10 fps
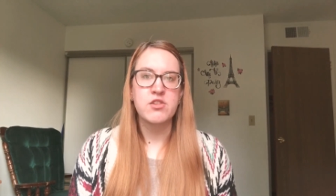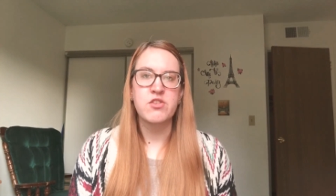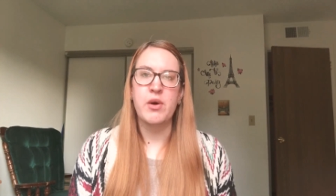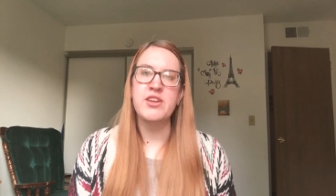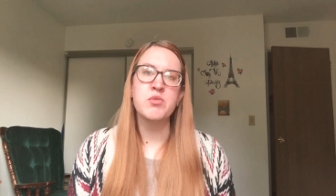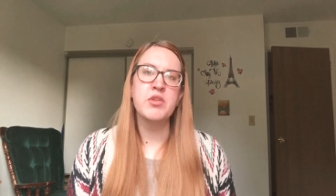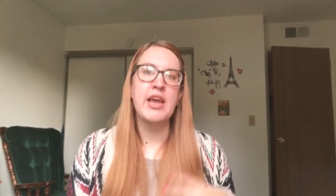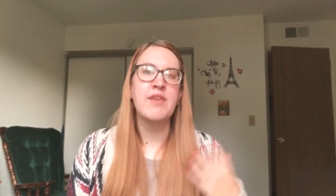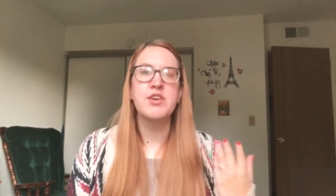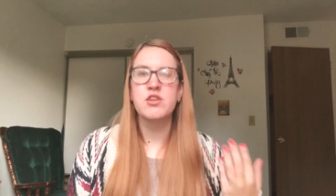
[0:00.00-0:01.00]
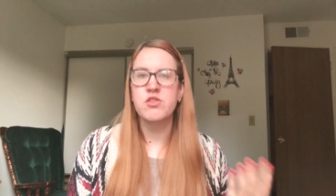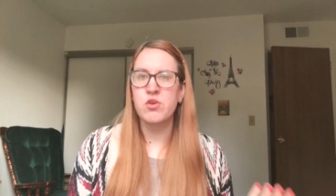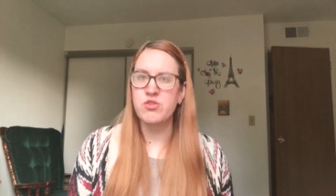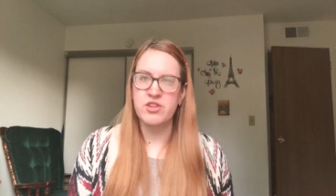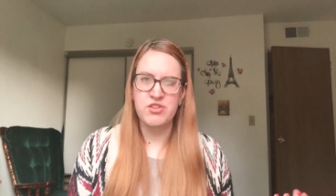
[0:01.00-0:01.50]
So I didn't really have a
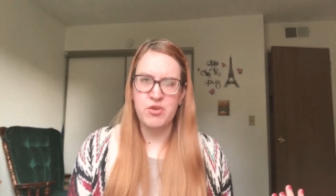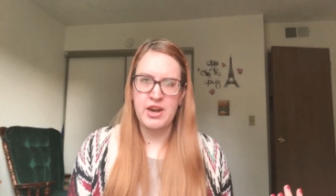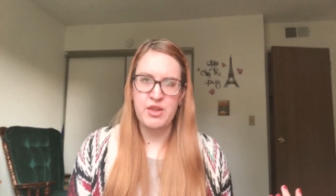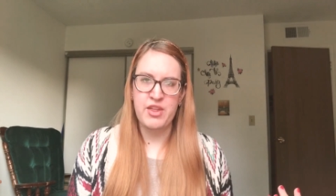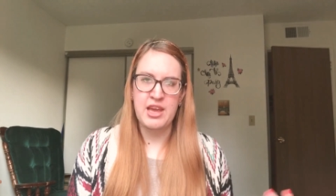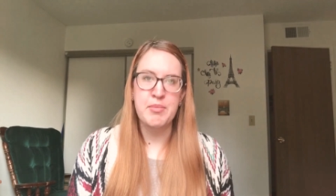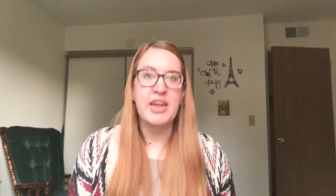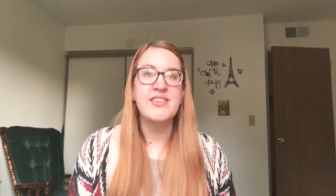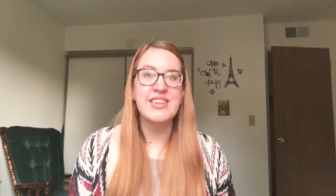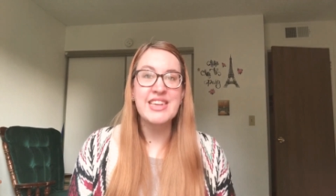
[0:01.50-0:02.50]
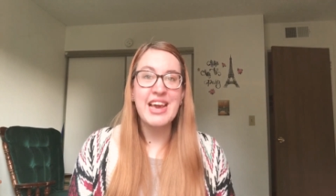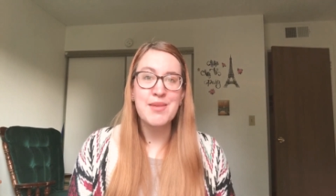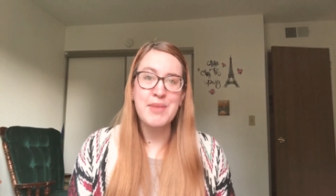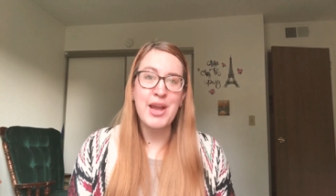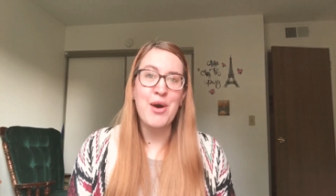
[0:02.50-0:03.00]
consultant or anything, but I did
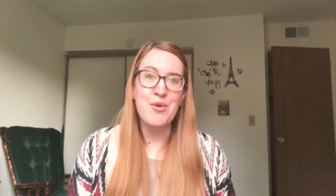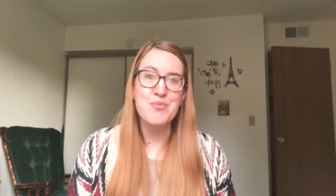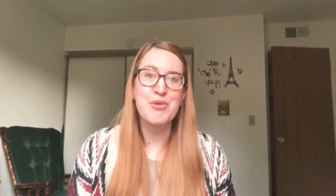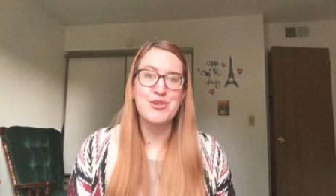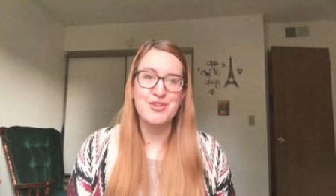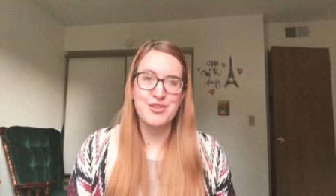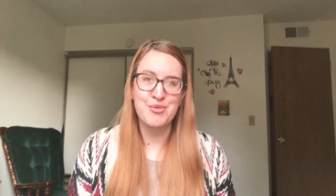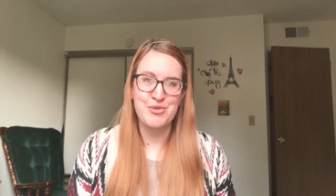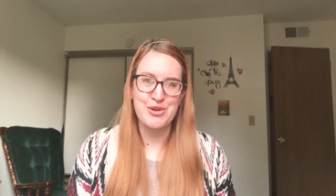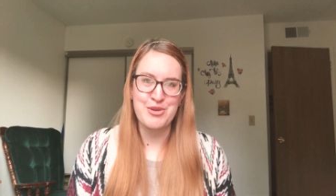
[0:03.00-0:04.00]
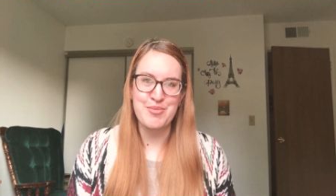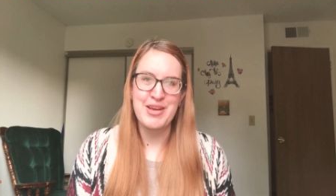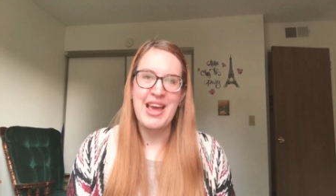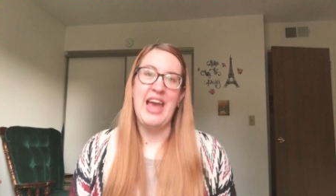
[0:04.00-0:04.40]
get my own personal room.